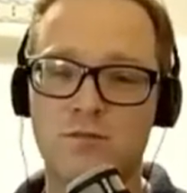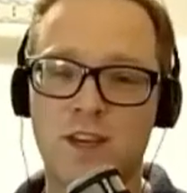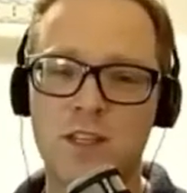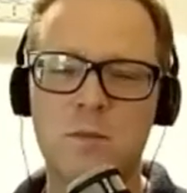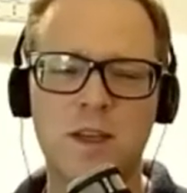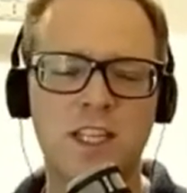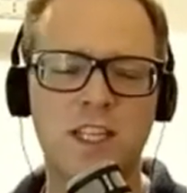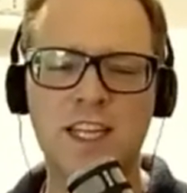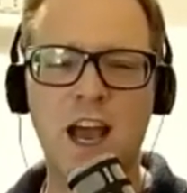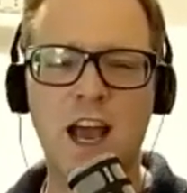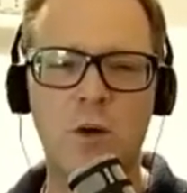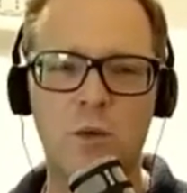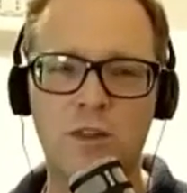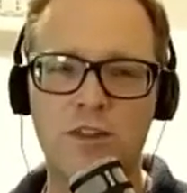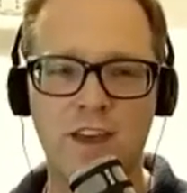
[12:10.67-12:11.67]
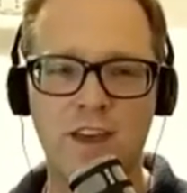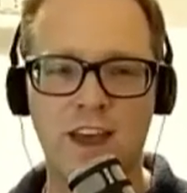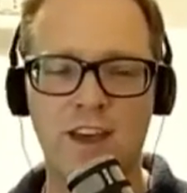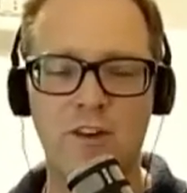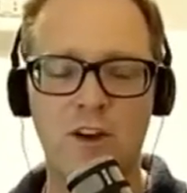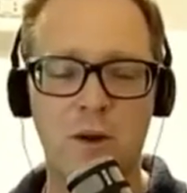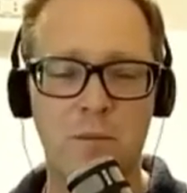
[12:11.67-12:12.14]
especially now with
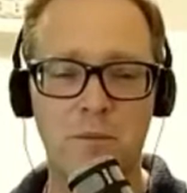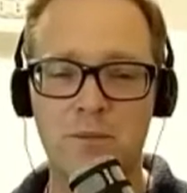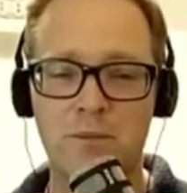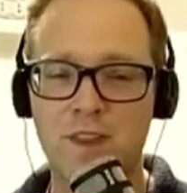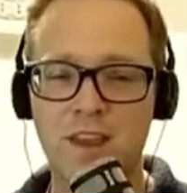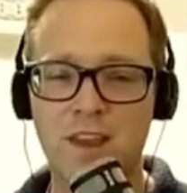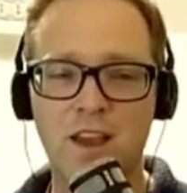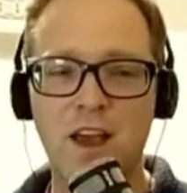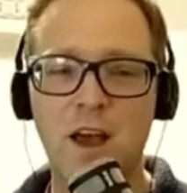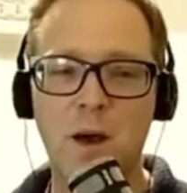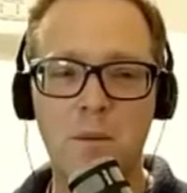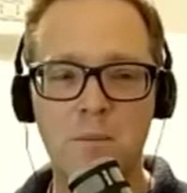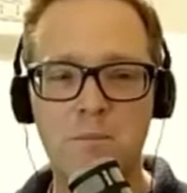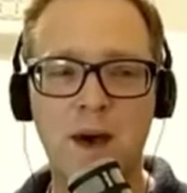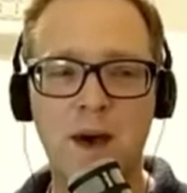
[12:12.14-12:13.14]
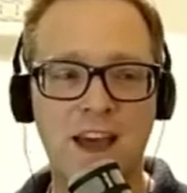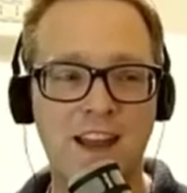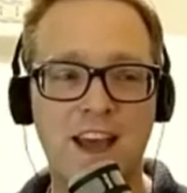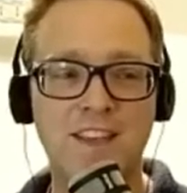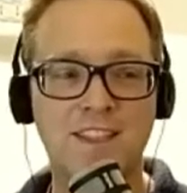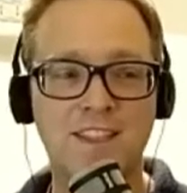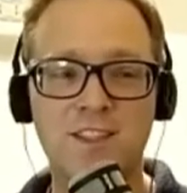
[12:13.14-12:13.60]
their... Um,
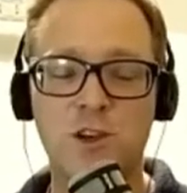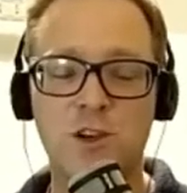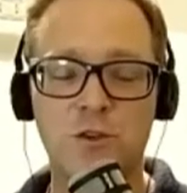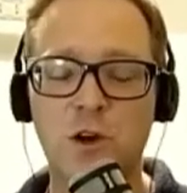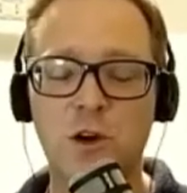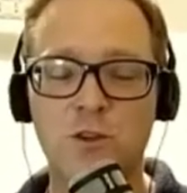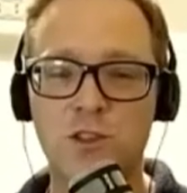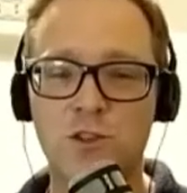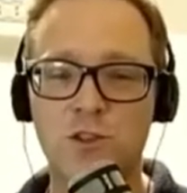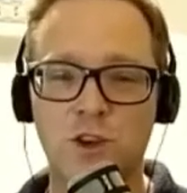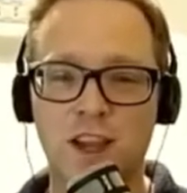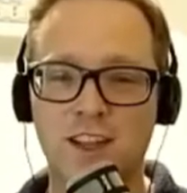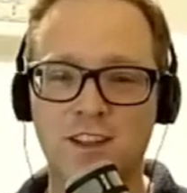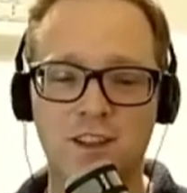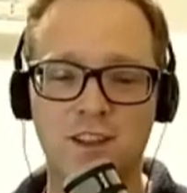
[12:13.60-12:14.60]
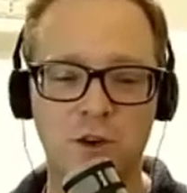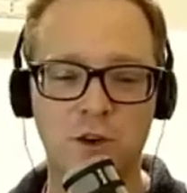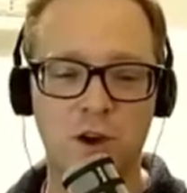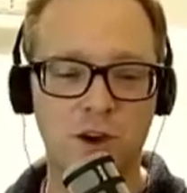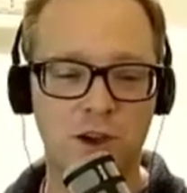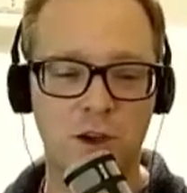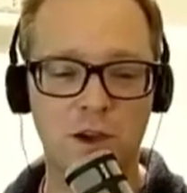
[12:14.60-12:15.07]
badass corona strain that they've
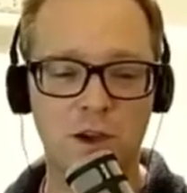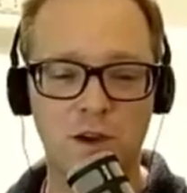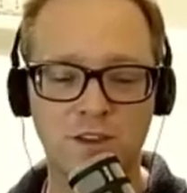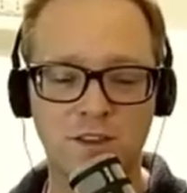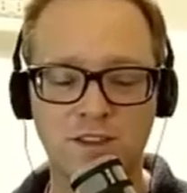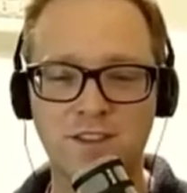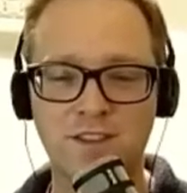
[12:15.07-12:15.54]
got going on.